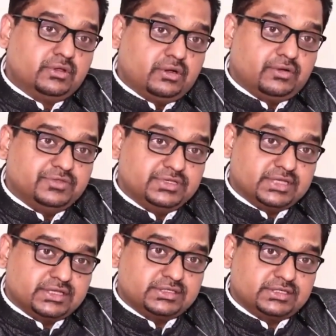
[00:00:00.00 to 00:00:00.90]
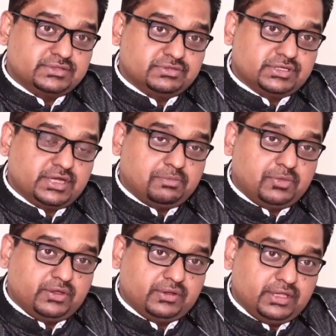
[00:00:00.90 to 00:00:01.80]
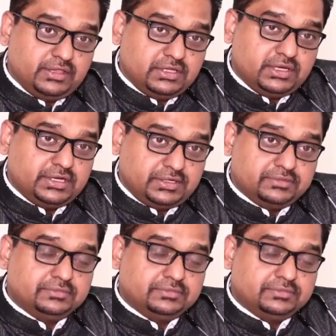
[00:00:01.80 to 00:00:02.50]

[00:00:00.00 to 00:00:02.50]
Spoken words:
of these accidents which are happening in the night.